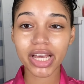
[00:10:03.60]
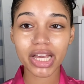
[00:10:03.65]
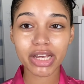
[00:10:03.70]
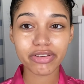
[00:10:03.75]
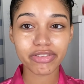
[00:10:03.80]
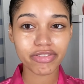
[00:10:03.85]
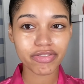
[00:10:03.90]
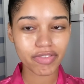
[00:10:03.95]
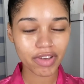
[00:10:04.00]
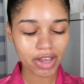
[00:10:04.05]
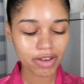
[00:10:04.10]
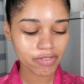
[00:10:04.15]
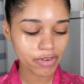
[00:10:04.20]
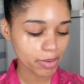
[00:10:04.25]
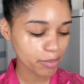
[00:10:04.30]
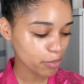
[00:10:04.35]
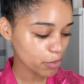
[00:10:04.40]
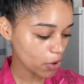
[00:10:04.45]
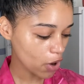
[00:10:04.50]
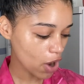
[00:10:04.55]
a favorite
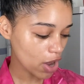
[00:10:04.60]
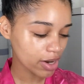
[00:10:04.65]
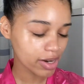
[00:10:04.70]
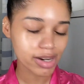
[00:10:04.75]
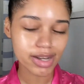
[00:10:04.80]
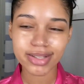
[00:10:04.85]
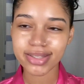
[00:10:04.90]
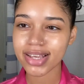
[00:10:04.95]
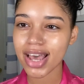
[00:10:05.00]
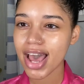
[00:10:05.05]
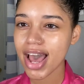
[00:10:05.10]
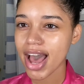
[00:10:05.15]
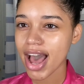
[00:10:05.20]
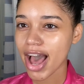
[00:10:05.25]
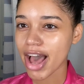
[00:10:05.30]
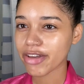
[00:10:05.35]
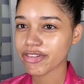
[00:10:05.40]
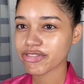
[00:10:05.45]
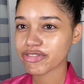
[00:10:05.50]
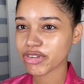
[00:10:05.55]
product,
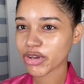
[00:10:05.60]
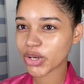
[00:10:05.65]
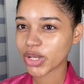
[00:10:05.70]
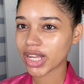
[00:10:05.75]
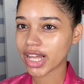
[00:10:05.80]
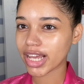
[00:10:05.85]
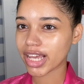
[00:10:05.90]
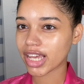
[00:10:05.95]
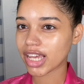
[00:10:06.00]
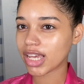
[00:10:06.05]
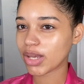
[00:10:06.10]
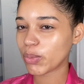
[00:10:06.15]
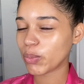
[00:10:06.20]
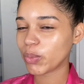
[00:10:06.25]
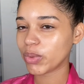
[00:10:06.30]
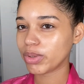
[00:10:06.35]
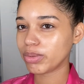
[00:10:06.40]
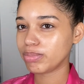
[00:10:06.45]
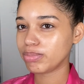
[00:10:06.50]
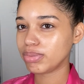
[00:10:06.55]
I feel like it
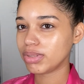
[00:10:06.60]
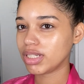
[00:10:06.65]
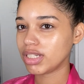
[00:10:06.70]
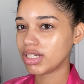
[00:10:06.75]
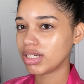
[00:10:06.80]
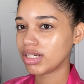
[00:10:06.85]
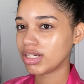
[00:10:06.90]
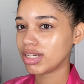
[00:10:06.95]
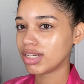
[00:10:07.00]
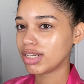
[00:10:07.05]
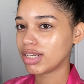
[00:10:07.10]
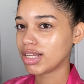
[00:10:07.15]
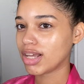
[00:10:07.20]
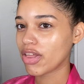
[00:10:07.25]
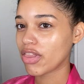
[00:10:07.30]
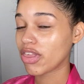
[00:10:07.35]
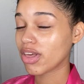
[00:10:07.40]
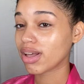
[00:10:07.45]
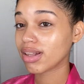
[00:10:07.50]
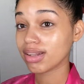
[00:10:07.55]
would be
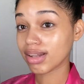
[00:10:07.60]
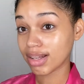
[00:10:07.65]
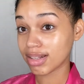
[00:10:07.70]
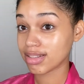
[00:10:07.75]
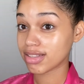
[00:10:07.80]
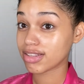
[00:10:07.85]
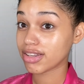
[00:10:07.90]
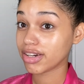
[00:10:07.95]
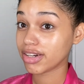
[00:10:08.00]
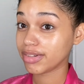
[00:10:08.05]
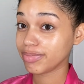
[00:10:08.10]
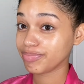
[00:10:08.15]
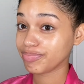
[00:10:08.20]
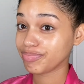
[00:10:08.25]
the cleanser.